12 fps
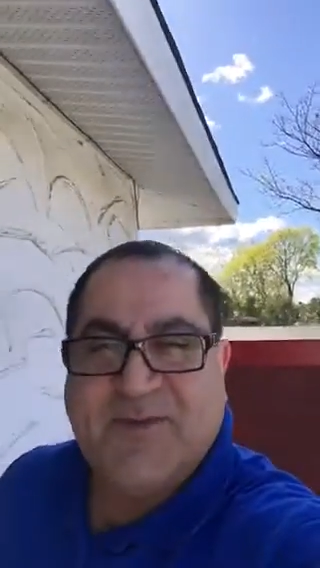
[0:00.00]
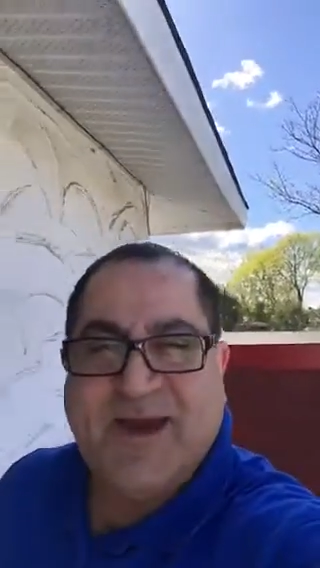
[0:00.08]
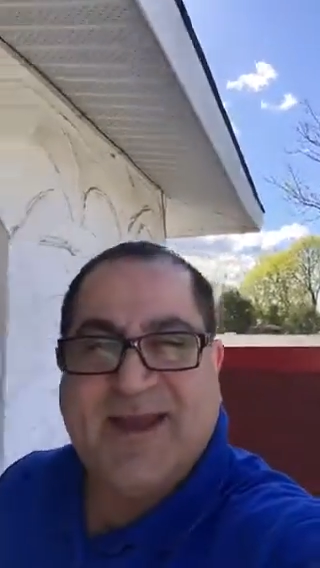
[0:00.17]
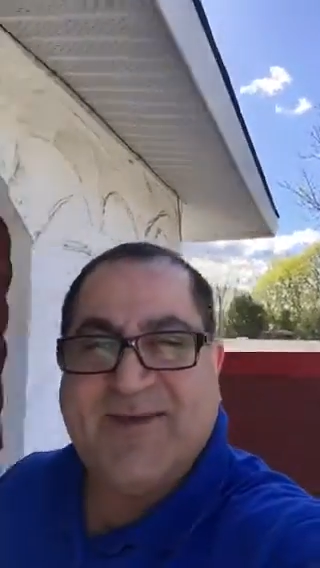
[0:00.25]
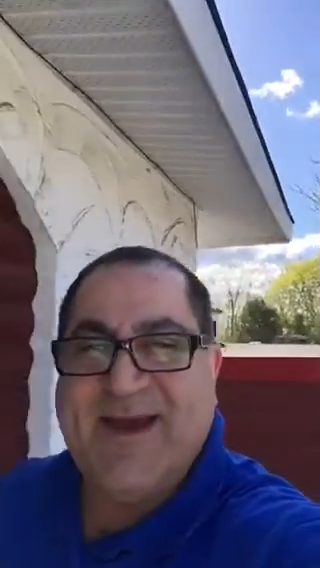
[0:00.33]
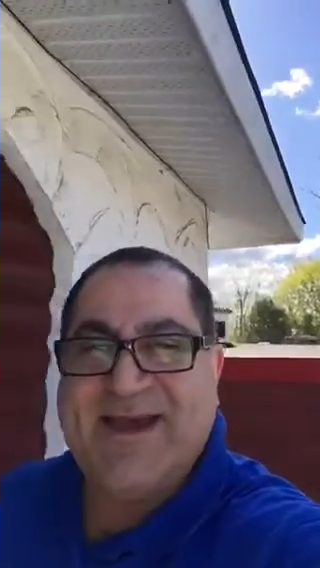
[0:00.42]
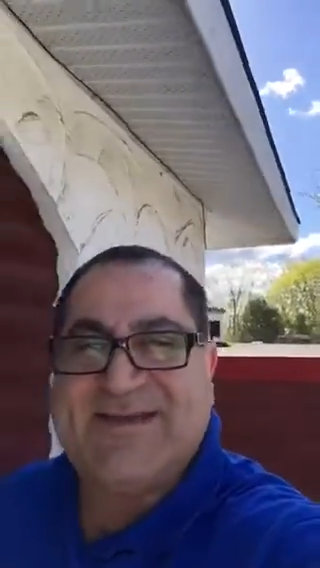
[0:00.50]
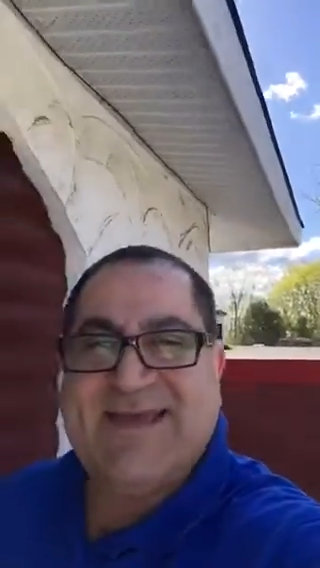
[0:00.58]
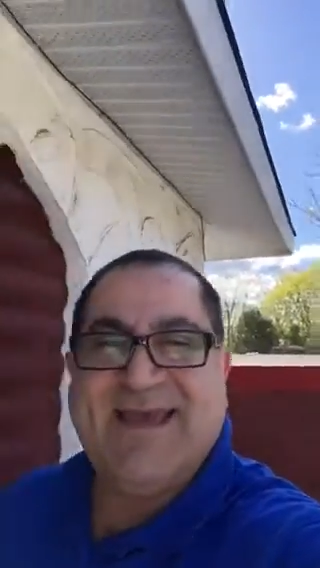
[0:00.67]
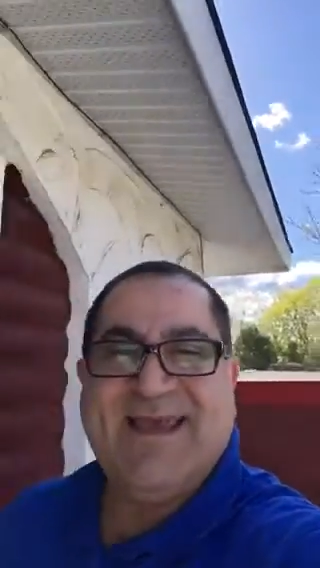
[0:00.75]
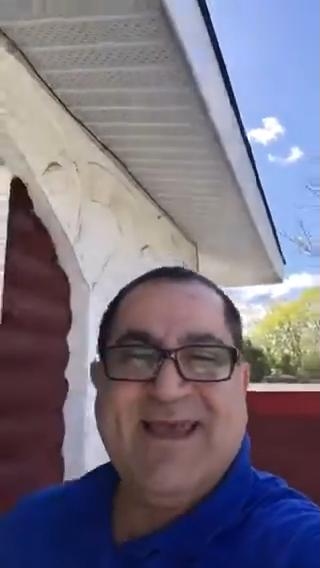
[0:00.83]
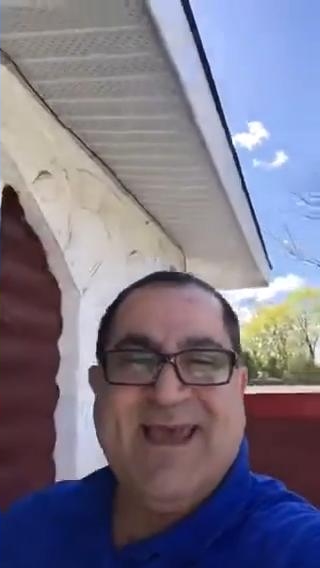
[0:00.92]
But
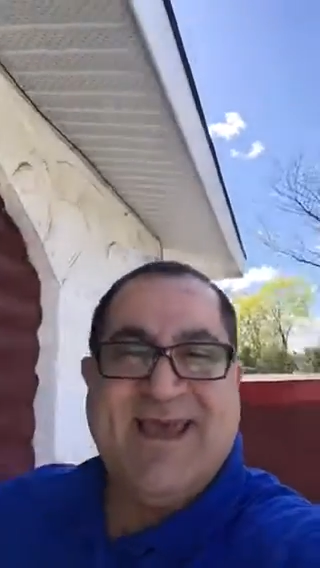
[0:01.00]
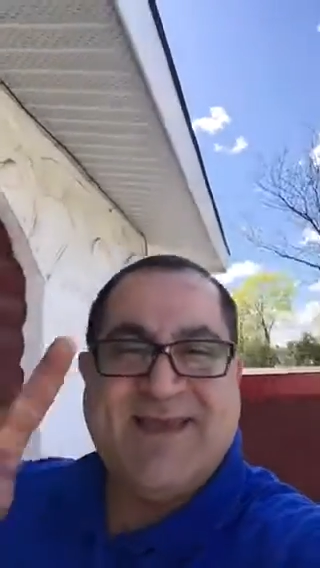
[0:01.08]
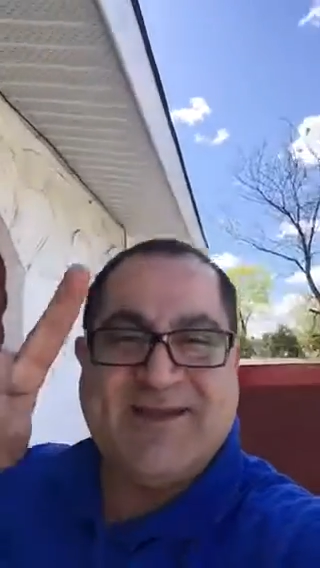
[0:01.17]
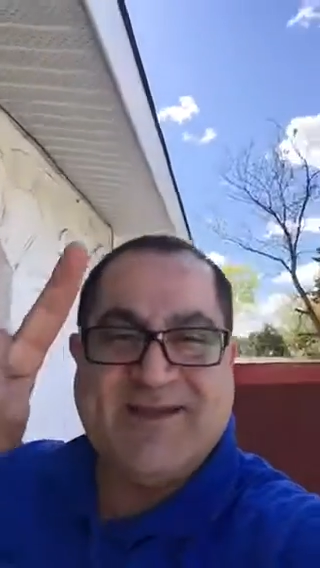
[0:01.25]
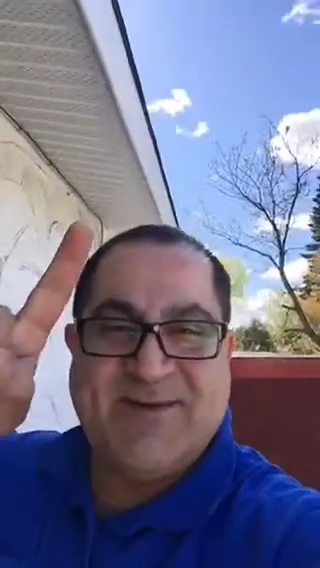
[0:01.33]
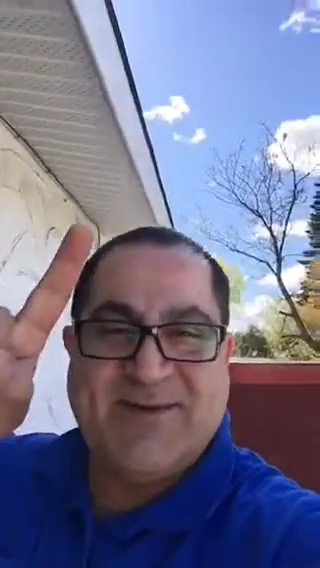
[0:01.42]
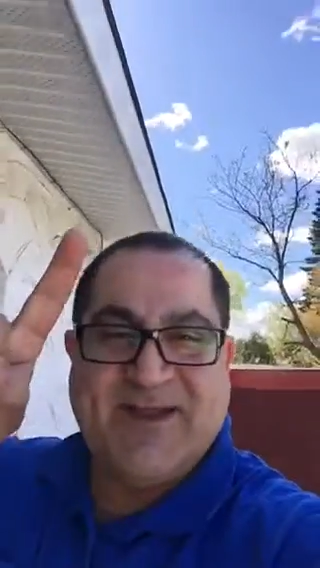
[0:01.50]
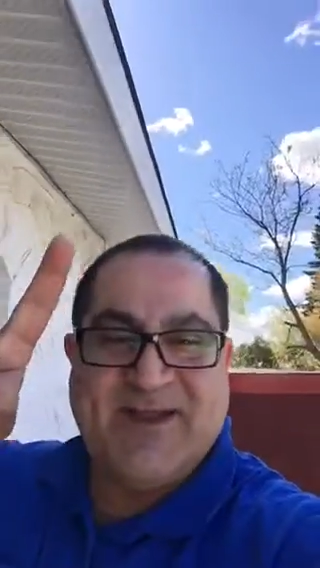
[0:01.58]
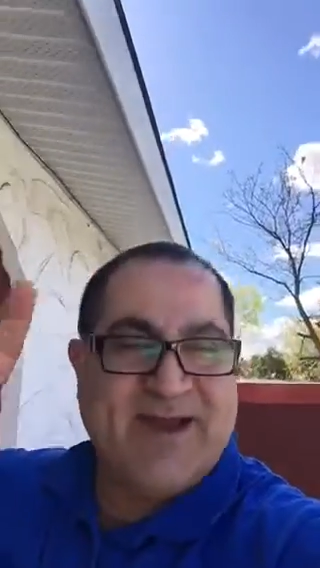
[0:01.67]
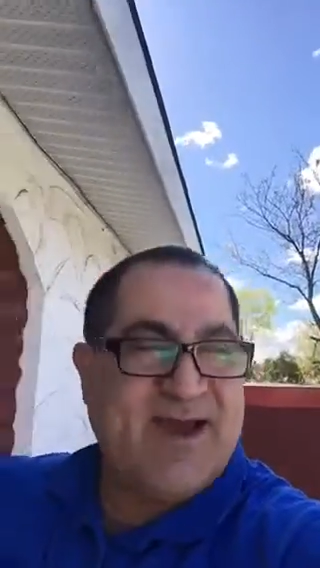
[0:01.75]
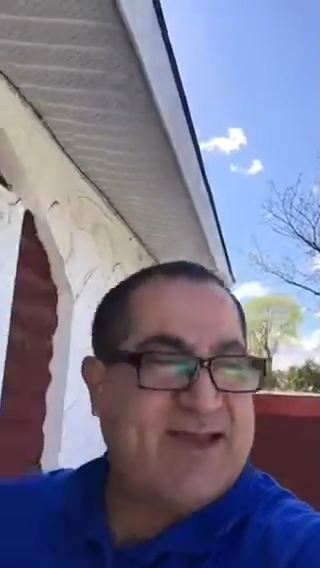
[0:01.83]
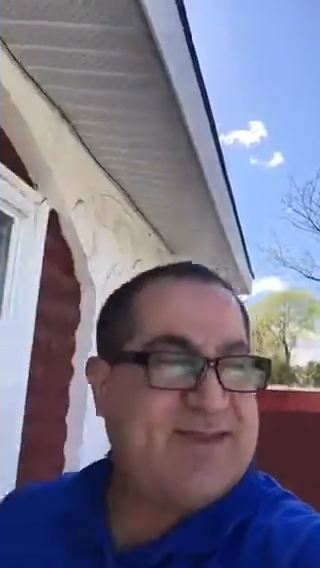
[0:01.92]
anyways, to the billion,
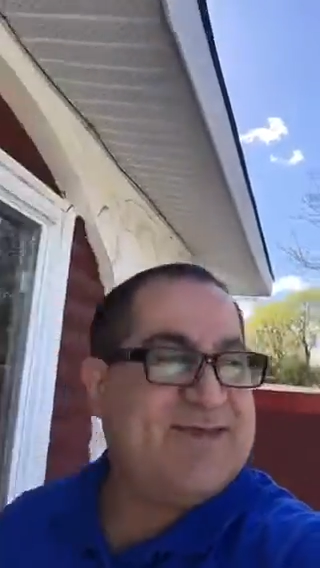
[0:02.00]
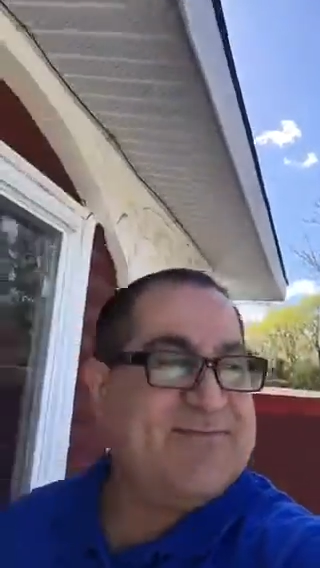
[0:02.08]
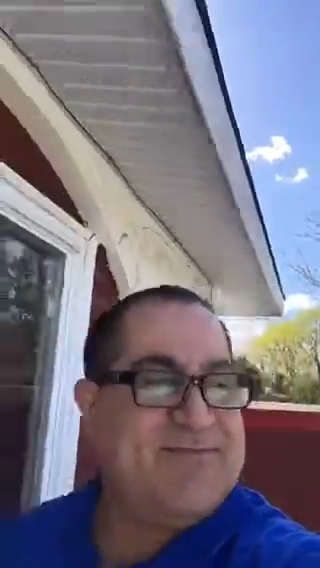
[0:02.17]
guys.